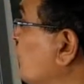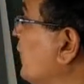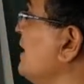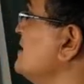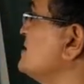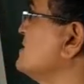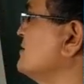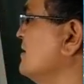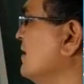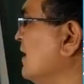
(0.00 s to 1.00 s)

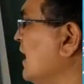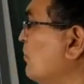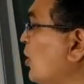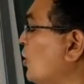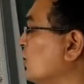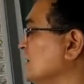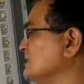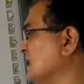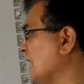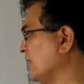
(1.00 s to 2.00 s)
feels about
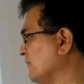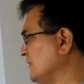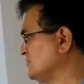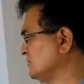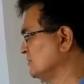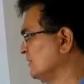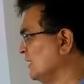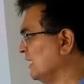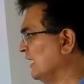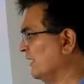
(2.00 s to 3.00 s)
his language,
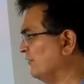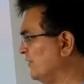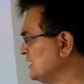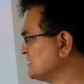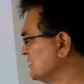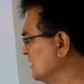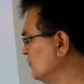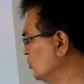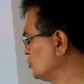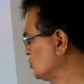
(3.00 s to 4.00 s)
and this
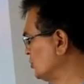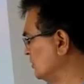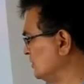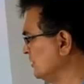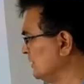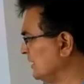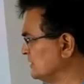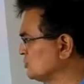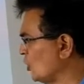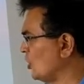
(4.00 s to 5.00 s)
emotion
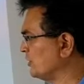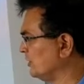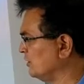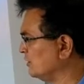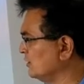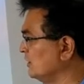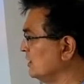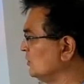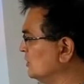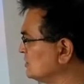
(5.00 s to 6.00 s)
is caught here
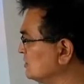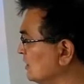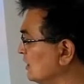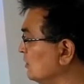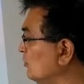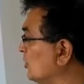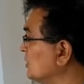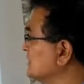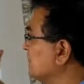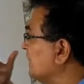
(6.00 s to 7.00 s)

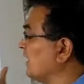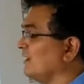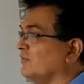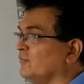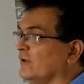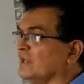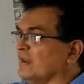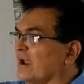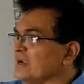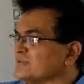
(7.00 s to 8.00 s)
because at the end when he
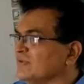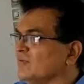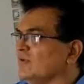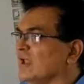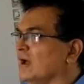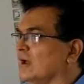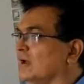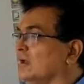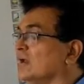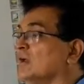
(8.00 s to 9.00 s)
writes Vive
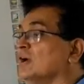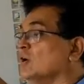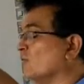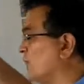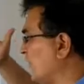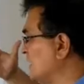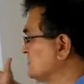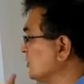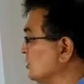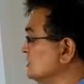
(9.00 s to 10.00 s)
la
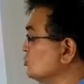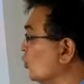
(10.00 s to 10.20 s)
France, because he's